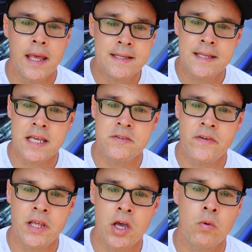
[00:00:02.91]
In today's
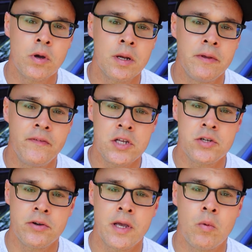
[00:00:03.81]
video we're going to be
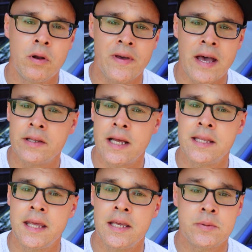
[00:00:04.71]
featuring one of Avalon
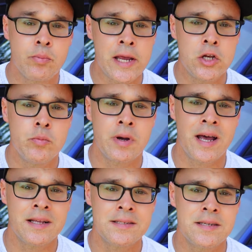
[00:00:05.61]
King's brand new
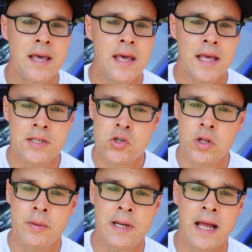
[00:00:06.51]
products. It's
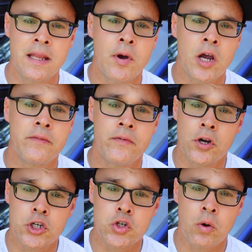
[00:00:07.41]
only been on the market
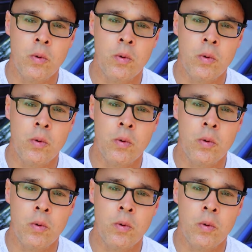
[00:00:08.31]
for a short